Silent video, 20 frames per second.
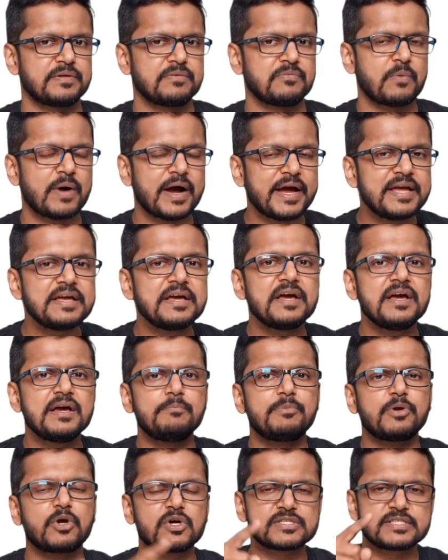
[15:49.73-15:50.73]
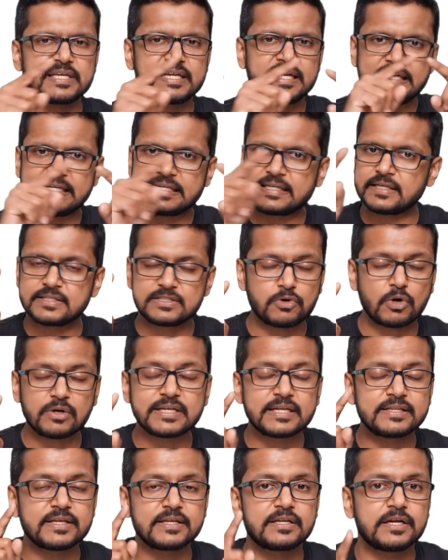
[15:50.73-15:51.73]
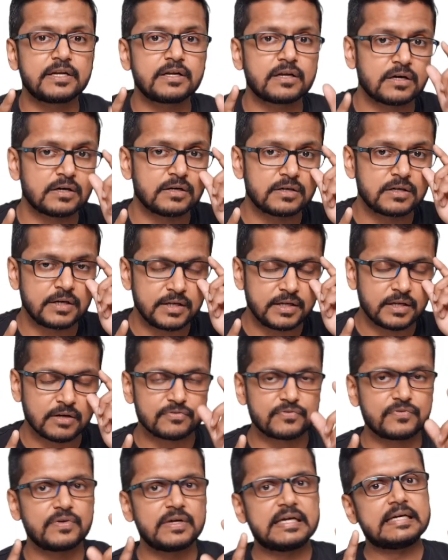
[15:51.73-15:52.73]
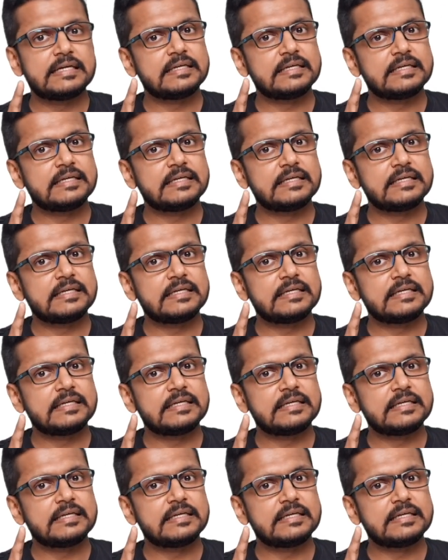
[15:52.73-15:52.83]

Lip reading: Why? Because they're not that they didn't earn enough.